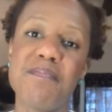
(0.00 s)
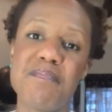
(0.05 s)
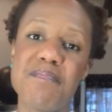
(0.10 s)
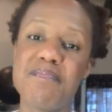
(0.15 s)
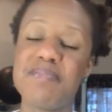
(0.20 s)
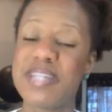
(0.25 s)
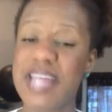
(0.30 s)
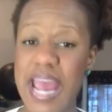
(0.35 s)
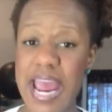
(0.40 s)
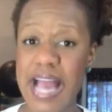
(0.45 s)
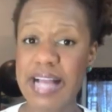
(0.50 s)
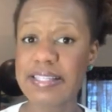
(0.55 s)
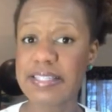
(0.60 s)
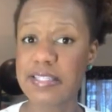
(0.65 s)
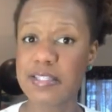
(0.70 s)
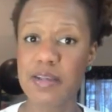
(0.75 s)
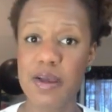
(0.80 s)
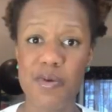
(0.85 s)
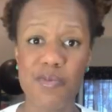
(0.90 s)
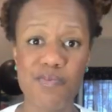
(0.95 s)

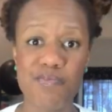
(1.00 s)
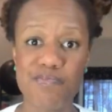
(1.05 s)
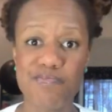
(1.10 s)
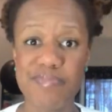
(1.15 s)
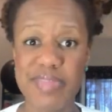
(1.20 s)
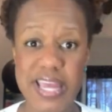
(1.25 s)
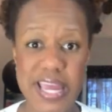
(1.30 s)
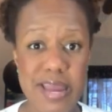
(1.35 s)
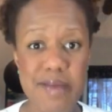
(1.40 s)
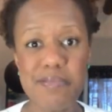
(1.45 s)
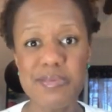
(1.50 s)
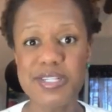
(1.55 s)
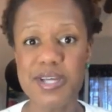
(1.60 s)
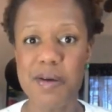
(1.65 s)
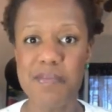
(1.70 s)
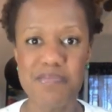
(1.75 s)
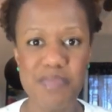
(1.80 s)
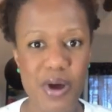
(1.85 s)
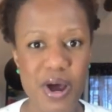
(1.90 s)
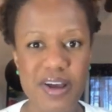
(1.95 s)
dance-themed
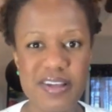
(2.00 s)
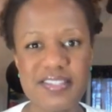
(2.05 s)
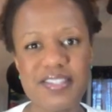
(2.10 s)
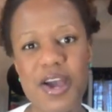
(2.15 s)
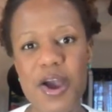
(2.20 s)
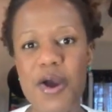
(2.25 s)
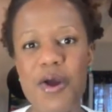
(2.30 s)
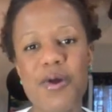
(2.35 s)
books